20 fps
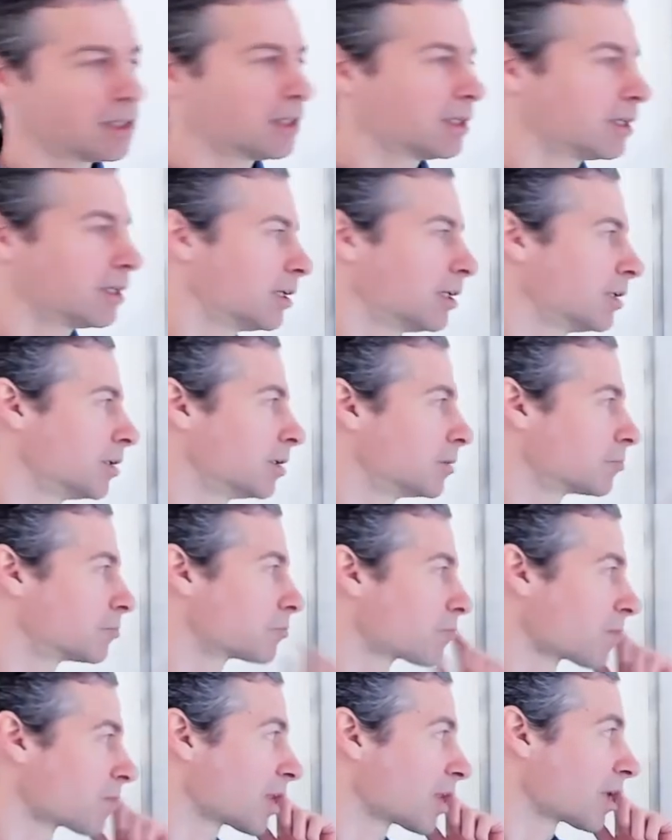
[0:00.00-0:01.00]
Um,
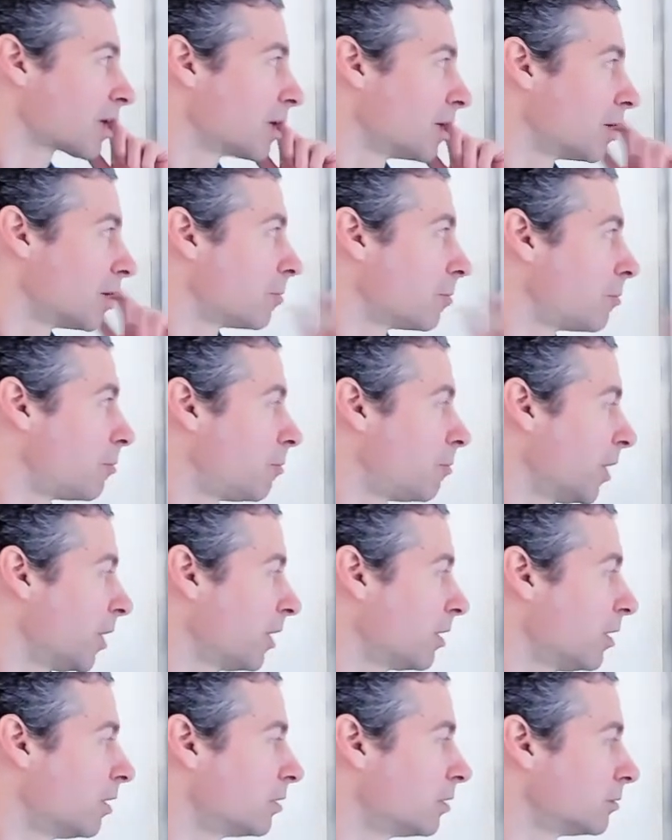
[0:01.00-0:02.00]

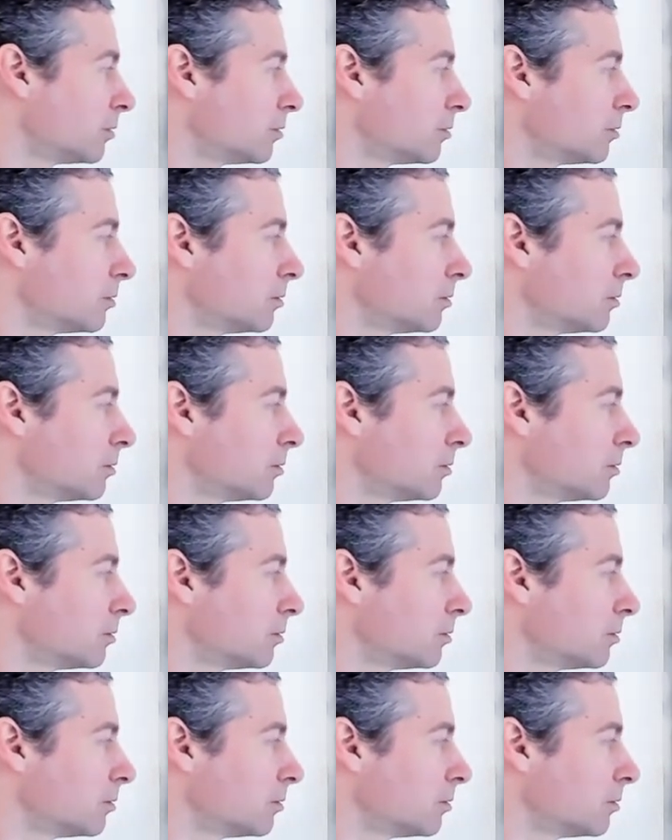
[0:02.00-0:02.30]
but oh,